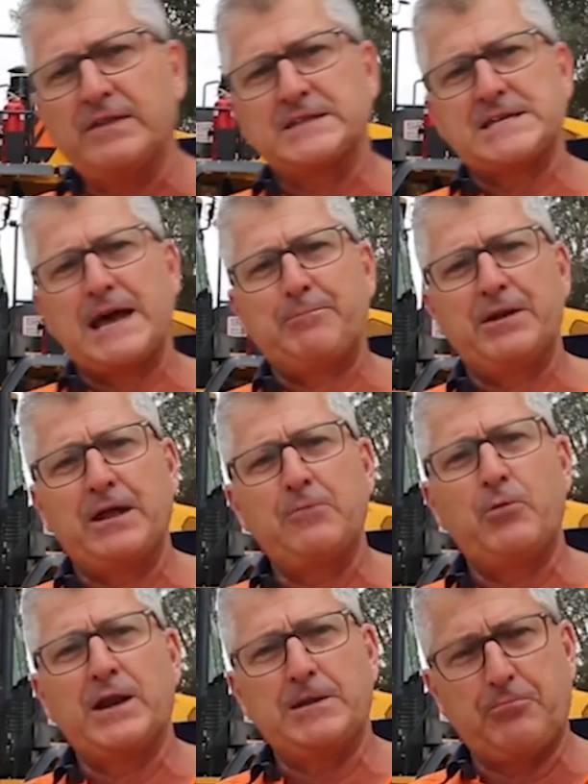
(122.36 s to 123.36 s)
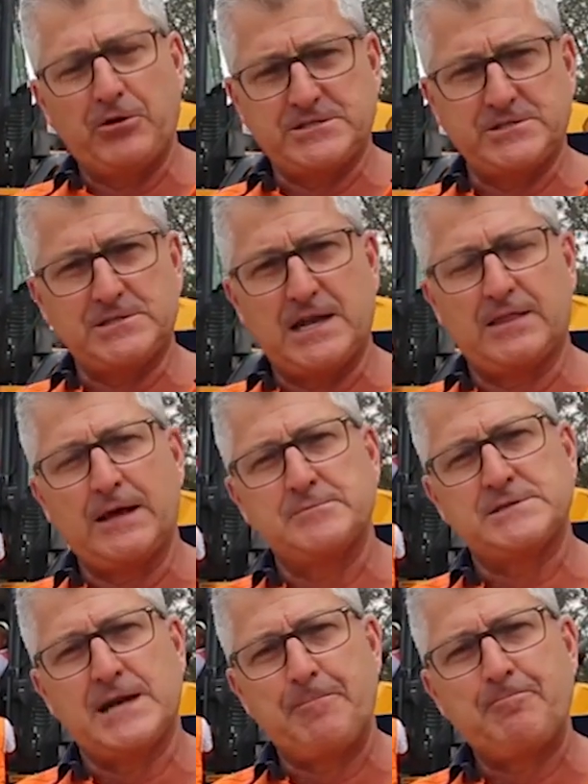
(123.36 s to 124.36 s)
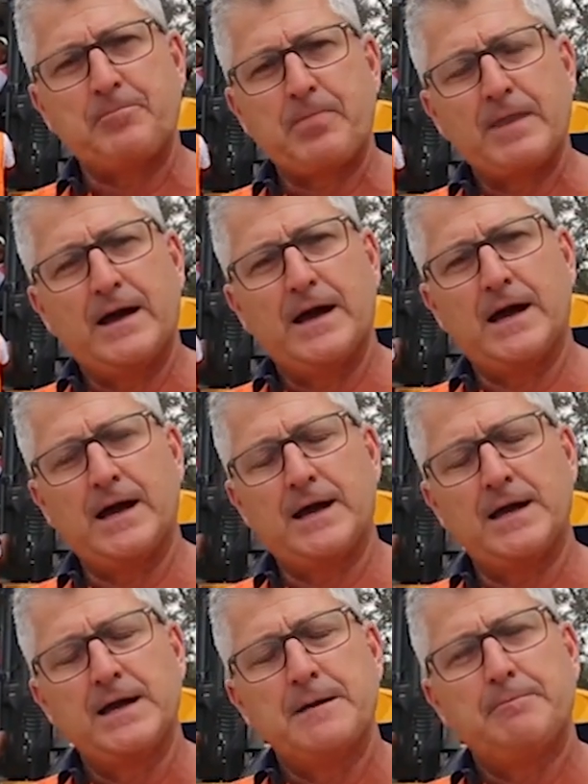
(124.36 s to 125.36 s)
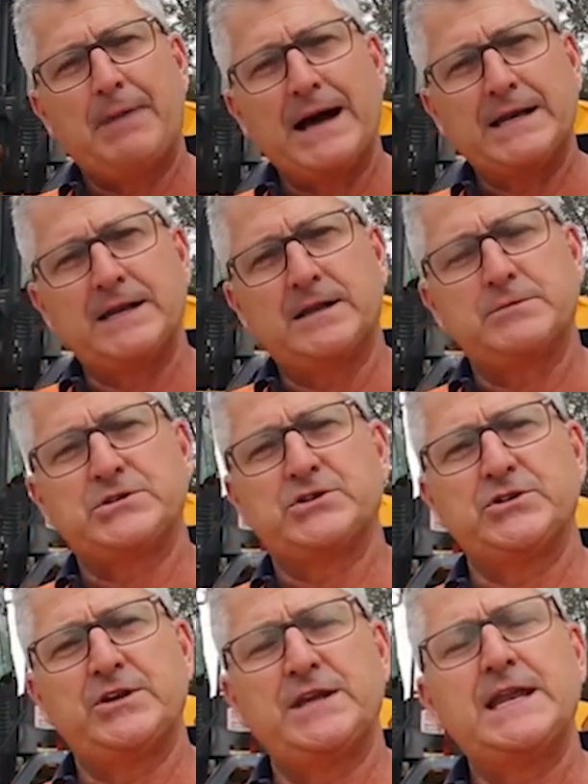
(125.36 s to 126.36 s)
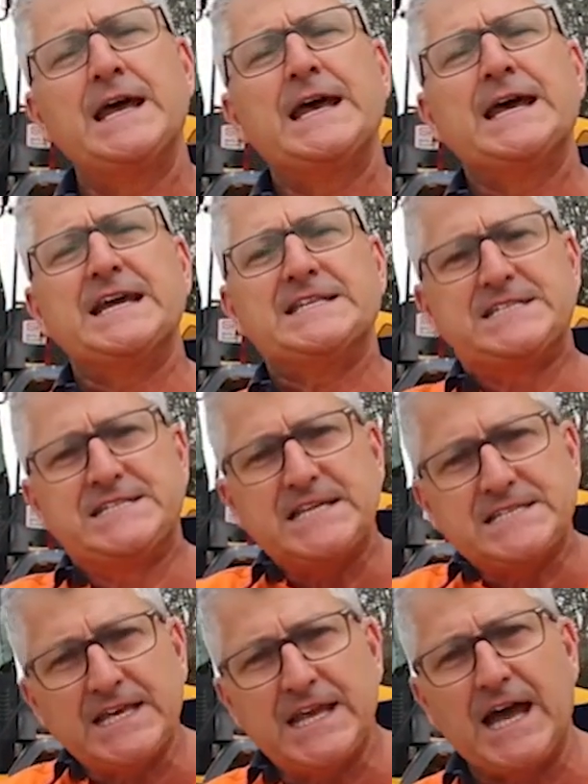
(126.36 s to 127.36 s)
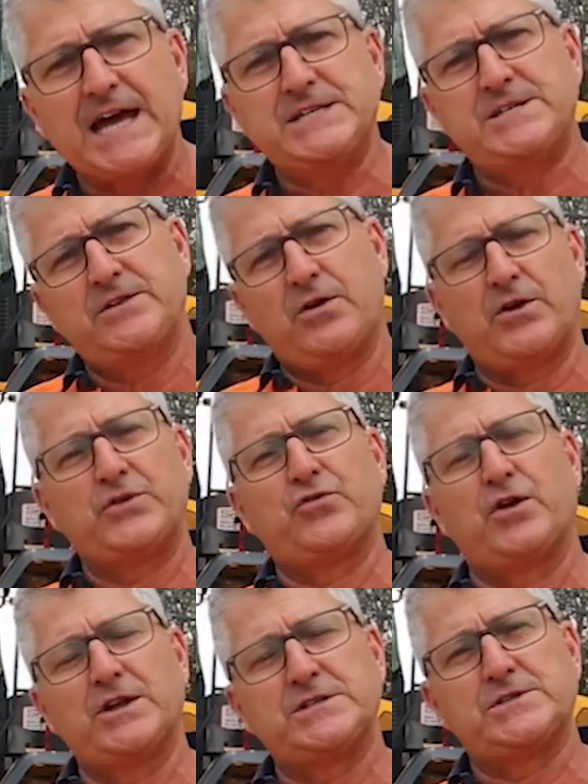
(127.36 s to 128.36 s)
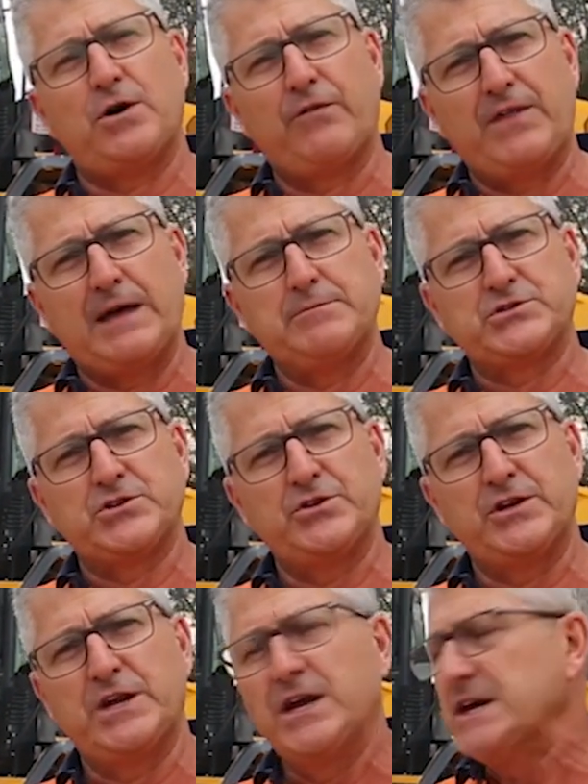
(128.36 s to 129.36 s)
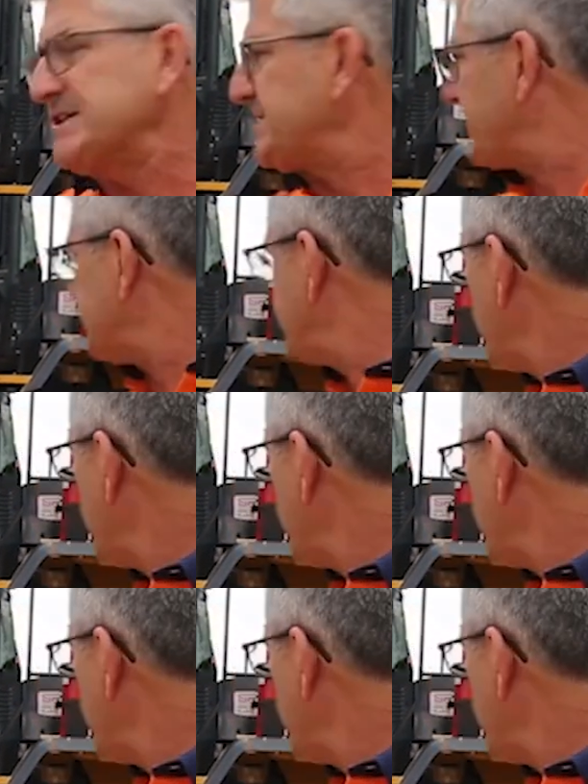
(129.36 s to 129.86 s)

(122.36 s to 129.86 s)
that's happening when he presses that thumbs up button in the machine, it's disengaging the hydraulics of that machine. So there's